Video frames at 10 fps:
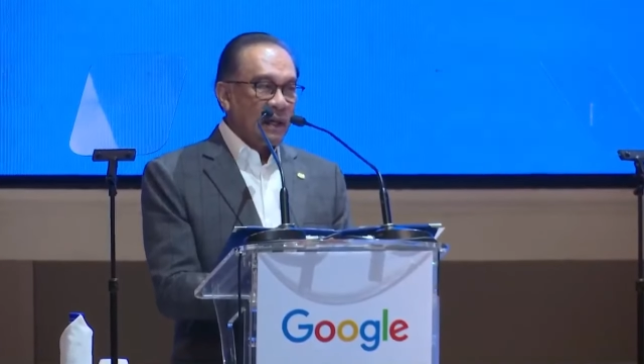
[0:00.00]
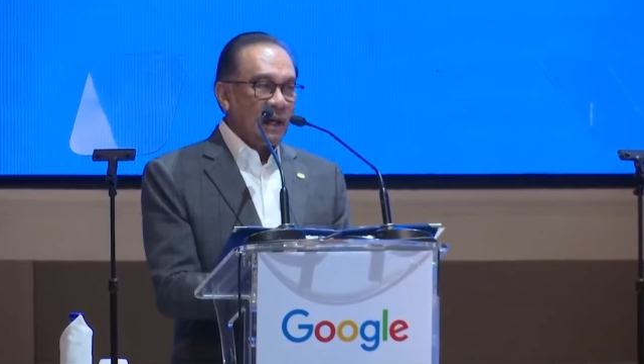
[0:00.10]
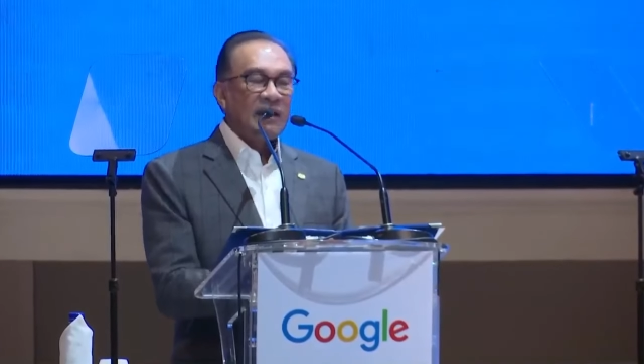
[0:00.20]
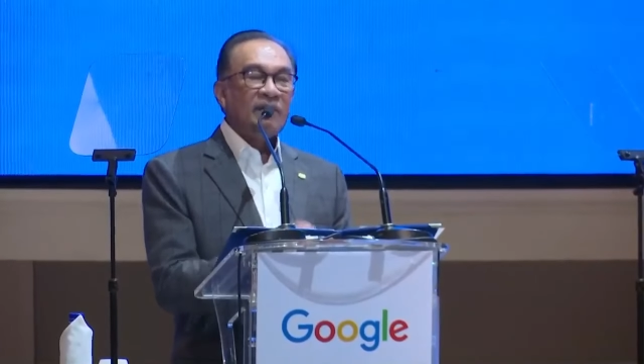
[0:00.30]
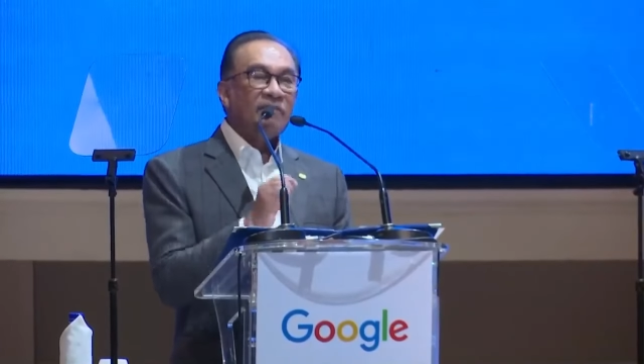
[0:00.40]

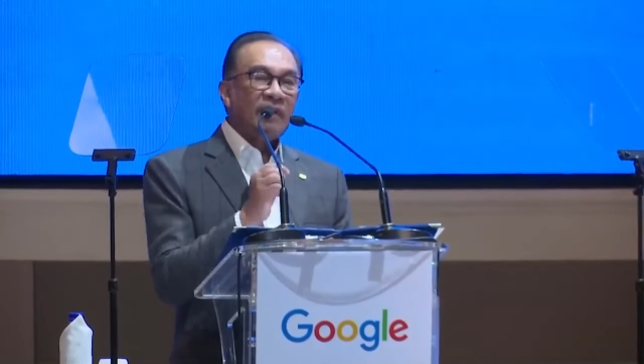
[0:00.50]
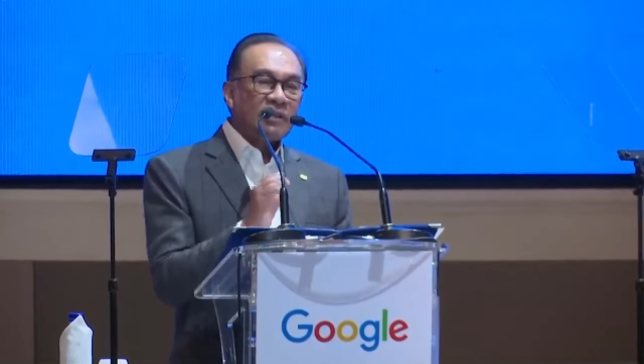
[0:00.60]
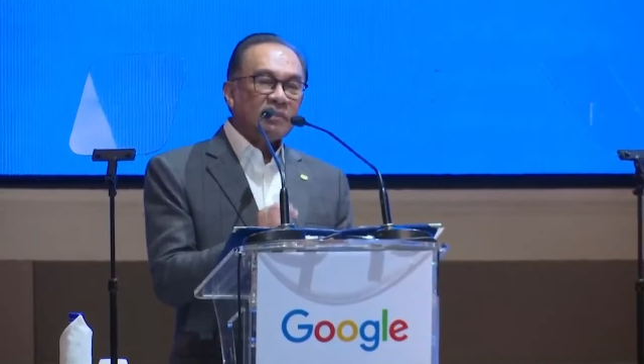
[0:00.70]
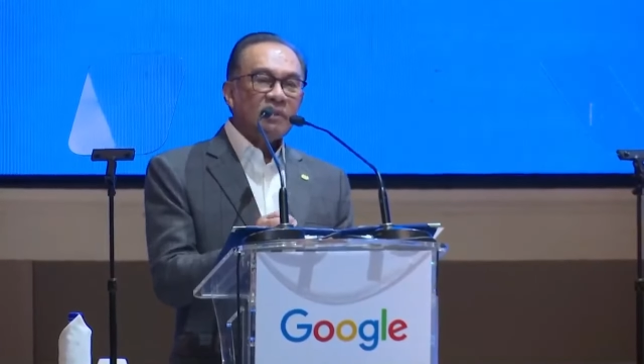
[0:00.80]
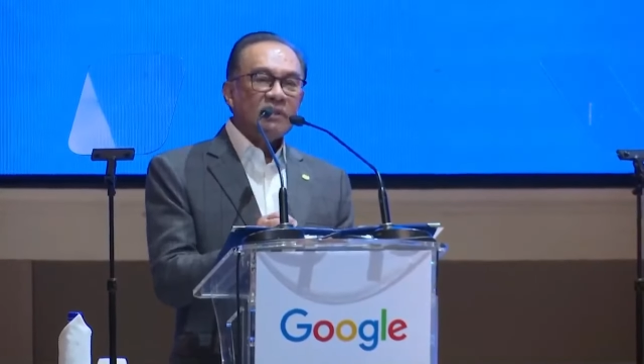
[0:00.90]
And
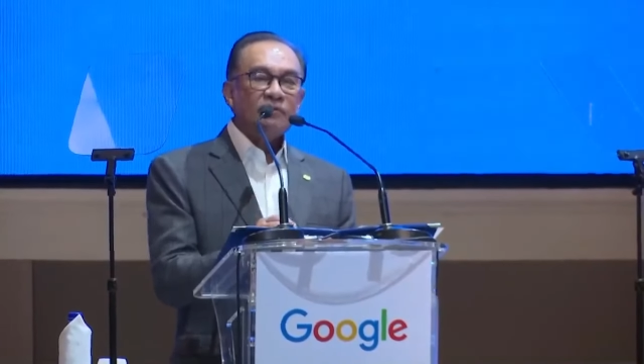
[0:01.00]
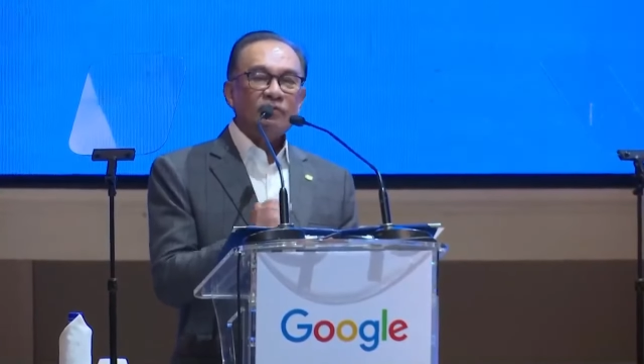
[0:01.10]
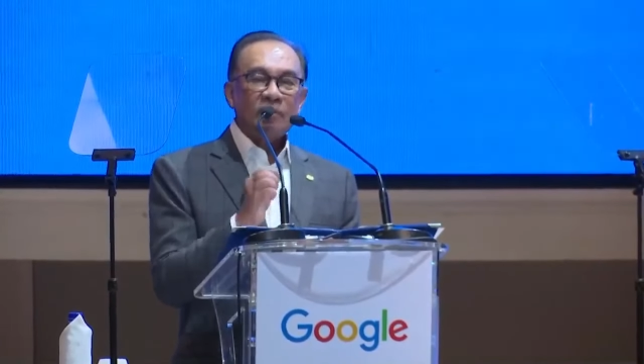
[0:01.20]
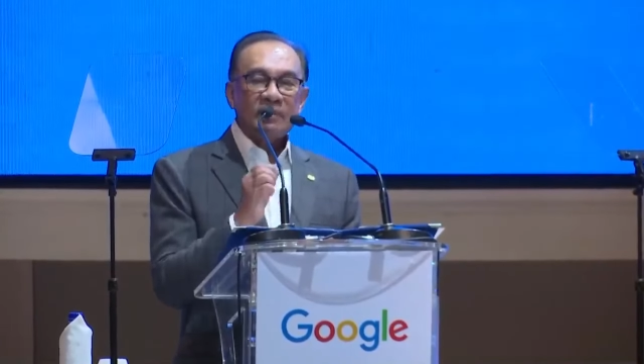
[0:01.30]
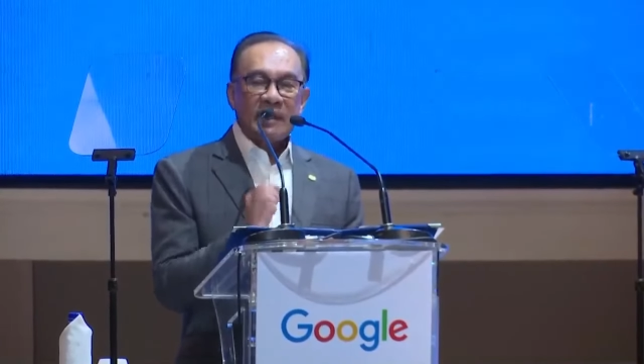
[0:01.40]
investments
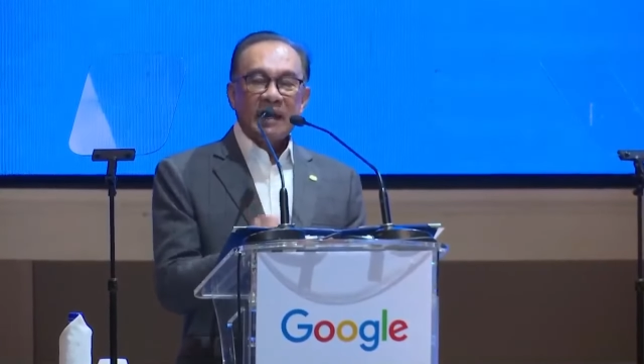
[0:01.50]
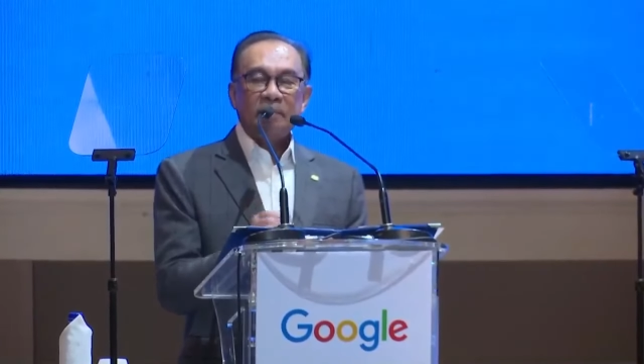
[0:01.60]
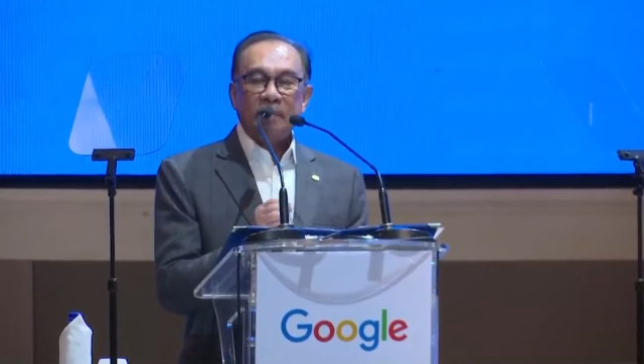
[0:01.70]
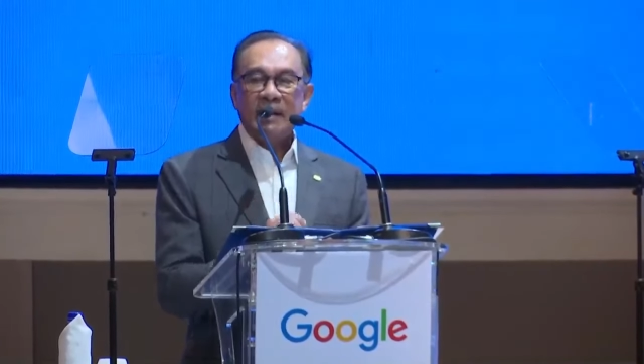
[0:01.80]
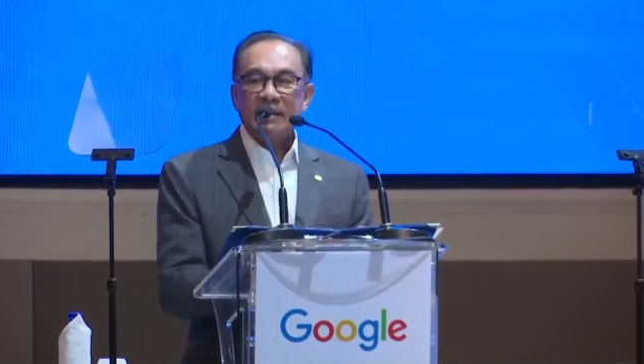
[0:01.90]
from tech
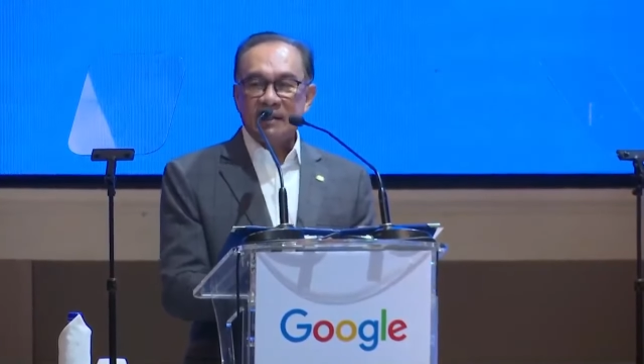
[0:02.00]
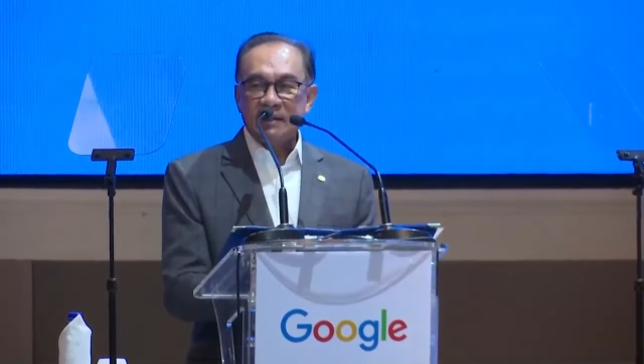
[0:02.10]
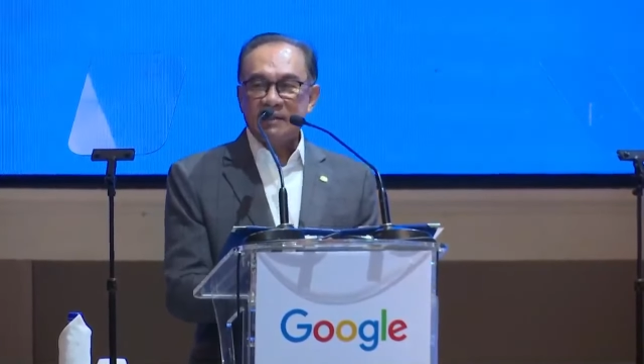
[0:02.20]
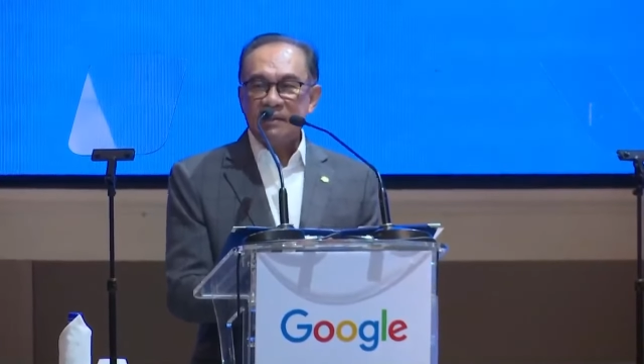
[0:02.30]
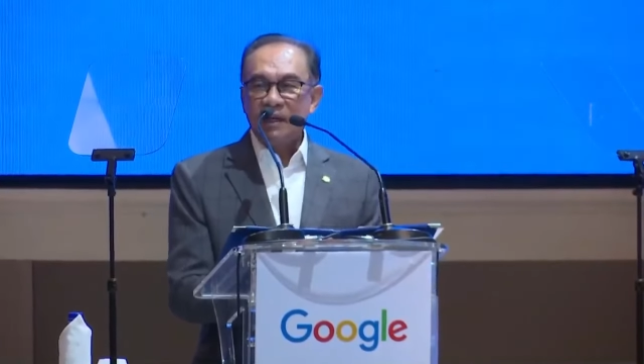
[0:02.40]

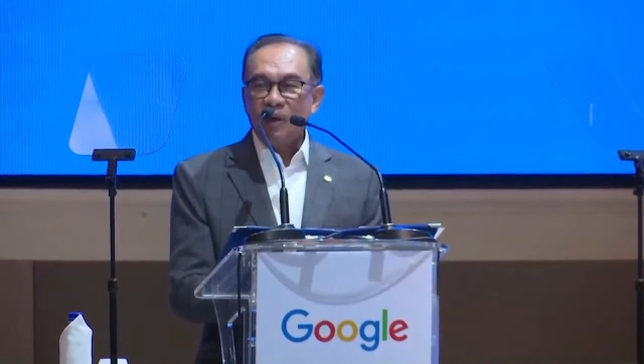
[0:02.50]
partners